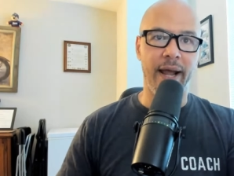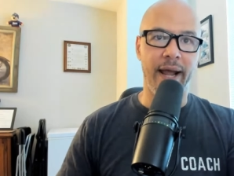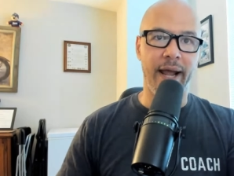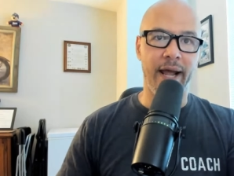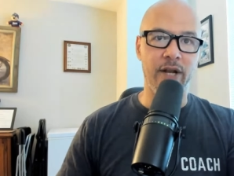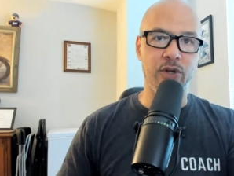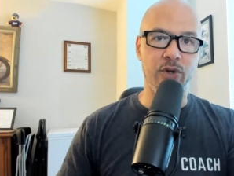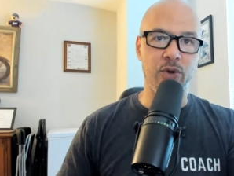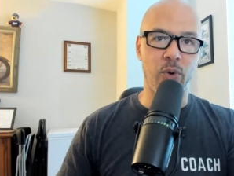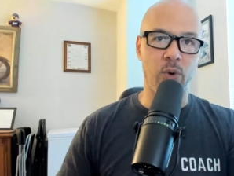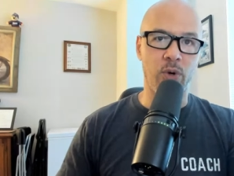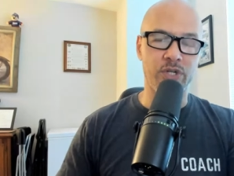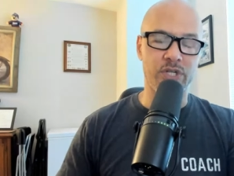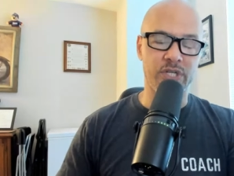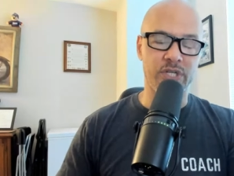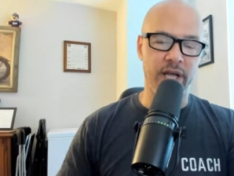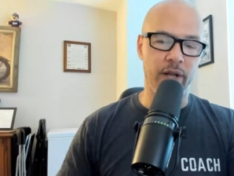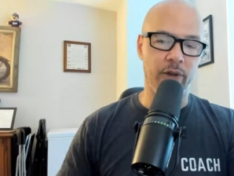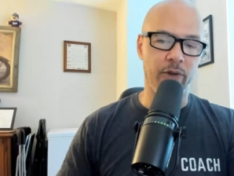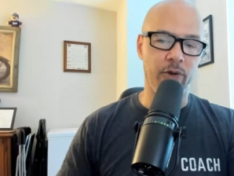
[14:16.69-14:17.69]
and your
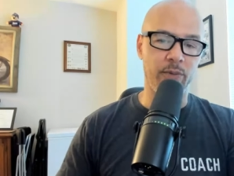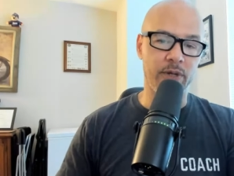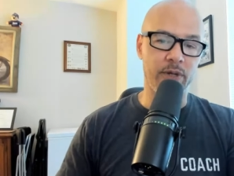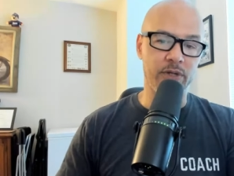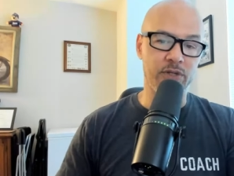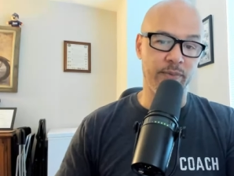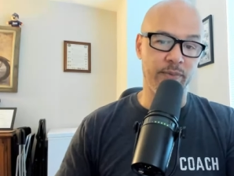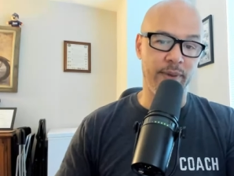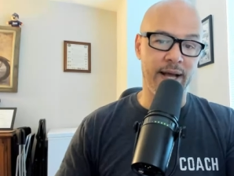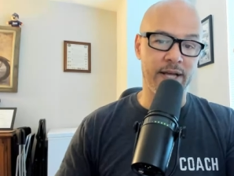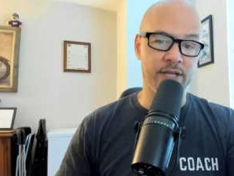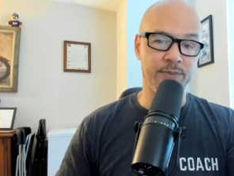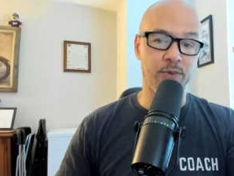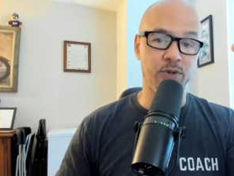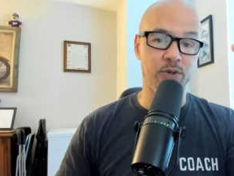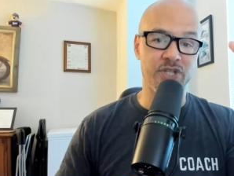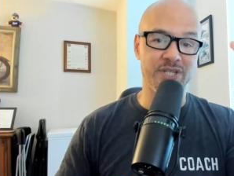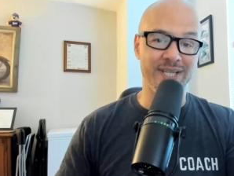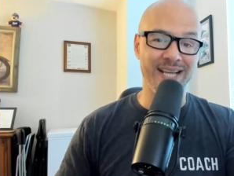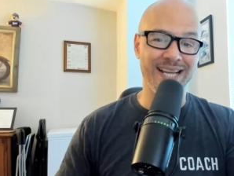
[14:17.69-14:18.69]
skeletal muscle mass
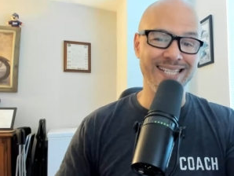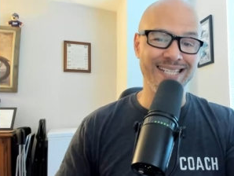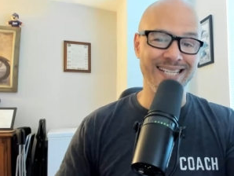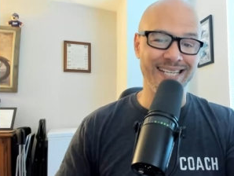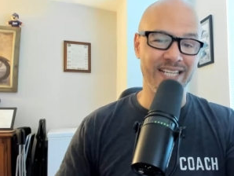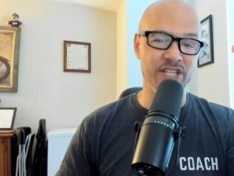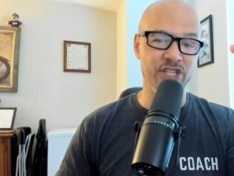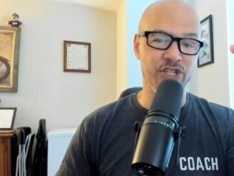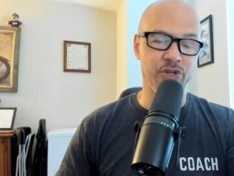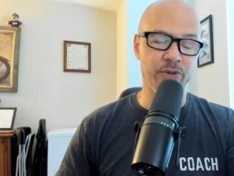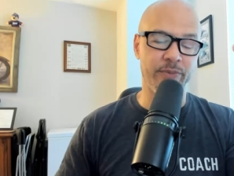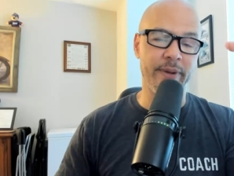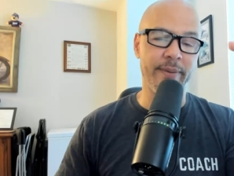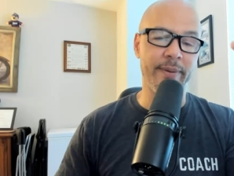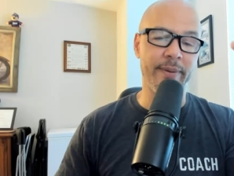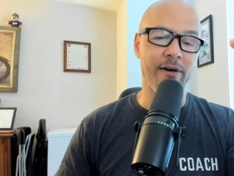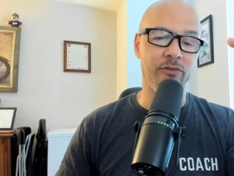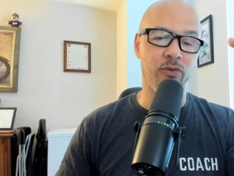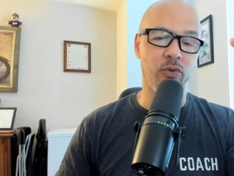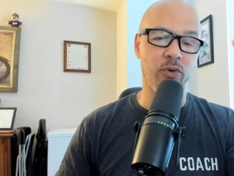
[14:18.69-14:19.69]
percentage should be
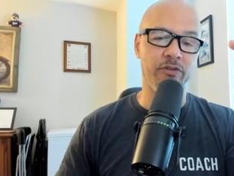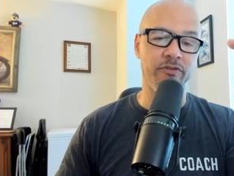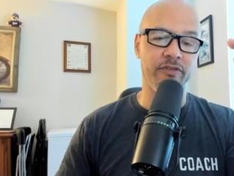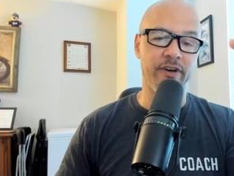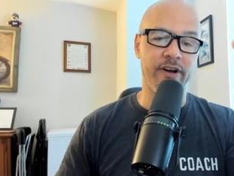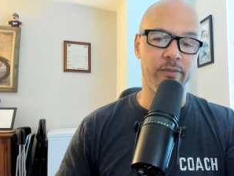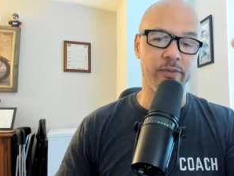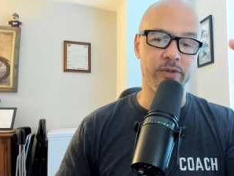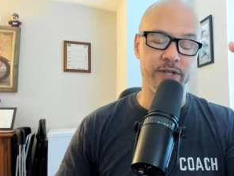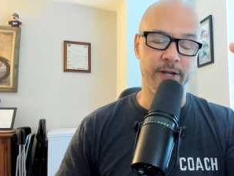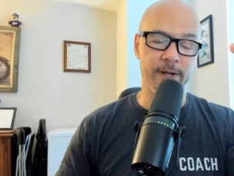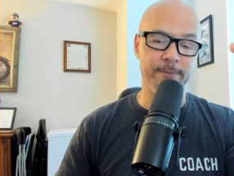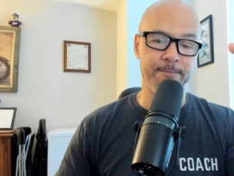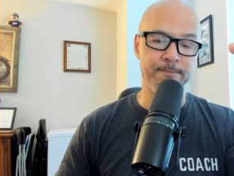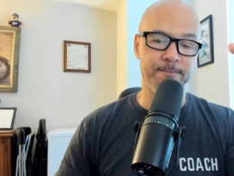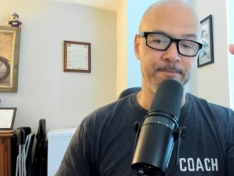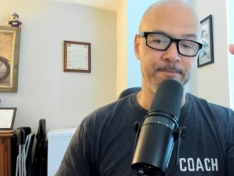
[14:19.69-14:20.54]
about 45%.